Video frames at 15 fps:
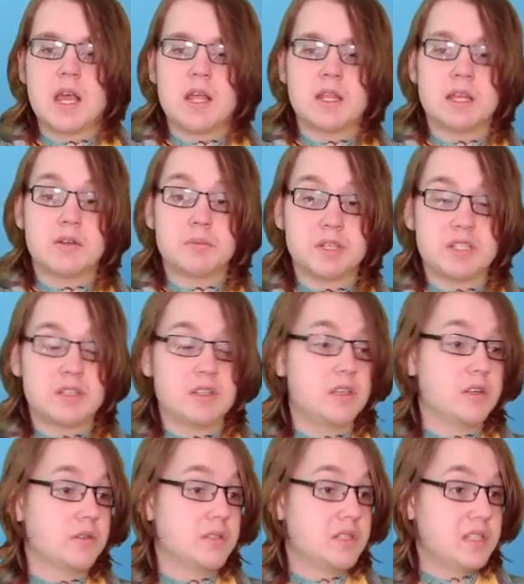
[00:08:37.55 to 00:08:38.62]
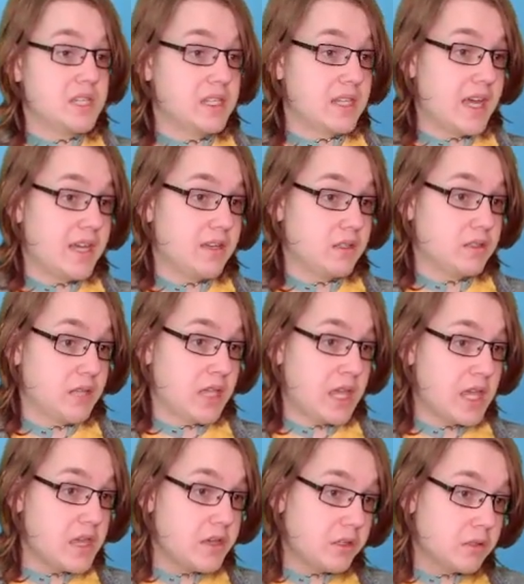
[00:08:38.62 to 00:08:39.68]
Now, admittedly, you don't see that
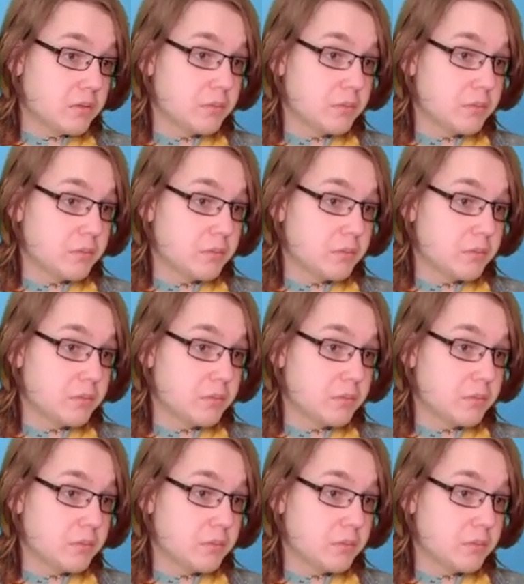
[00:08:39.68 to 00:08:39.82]
here